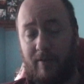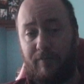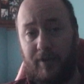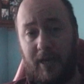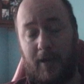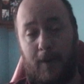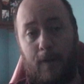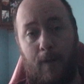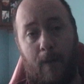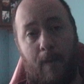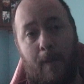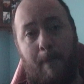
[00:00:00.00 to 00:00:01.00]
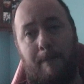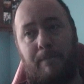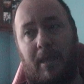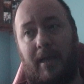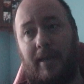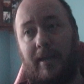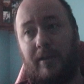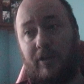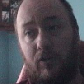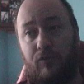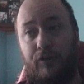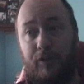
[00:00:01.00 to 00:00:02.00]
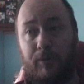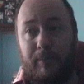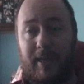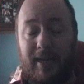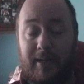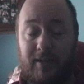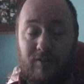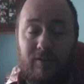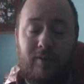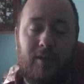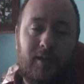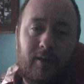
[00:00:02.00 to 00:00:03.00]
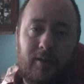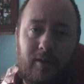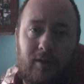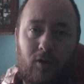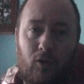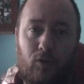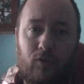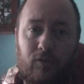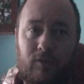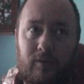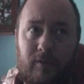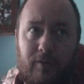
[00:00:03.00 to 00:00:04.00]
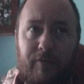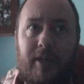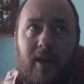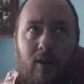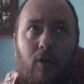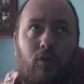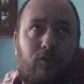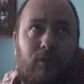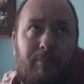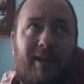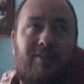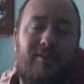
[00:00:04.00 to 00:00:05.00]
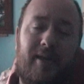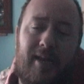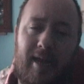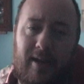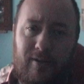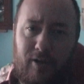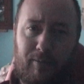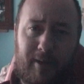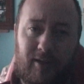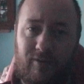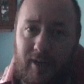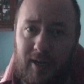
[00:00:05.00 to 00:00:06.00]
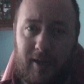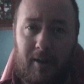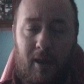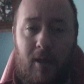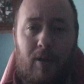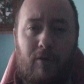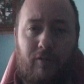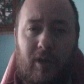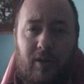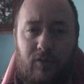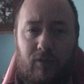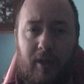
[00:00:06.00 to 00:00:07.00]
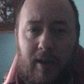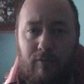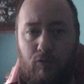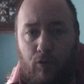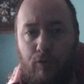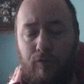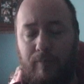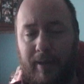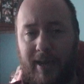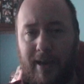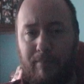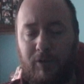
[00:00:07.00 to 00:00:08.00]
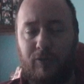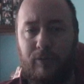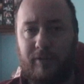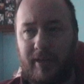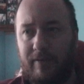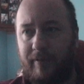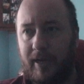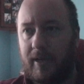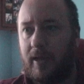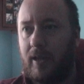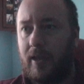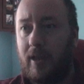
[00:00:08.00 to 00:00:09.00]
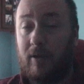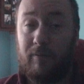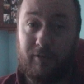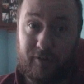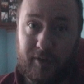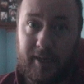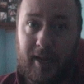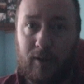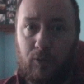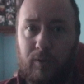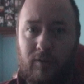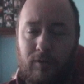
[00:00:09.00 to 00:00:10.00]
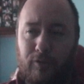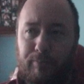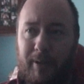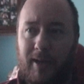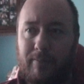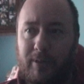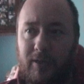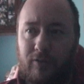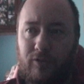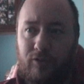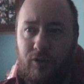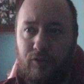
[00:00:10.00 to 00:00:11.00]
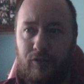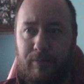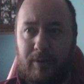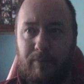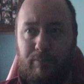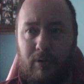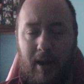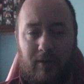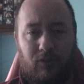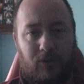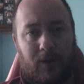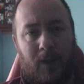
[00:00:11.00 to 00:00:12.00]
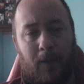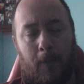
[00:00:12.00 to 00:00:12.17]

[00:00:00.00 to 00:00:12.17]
video, and then YouTube at least looks the best it can do, basically, without you seeing it raw from the camera to a TV, which again always looks better, but it's just YouTube compression.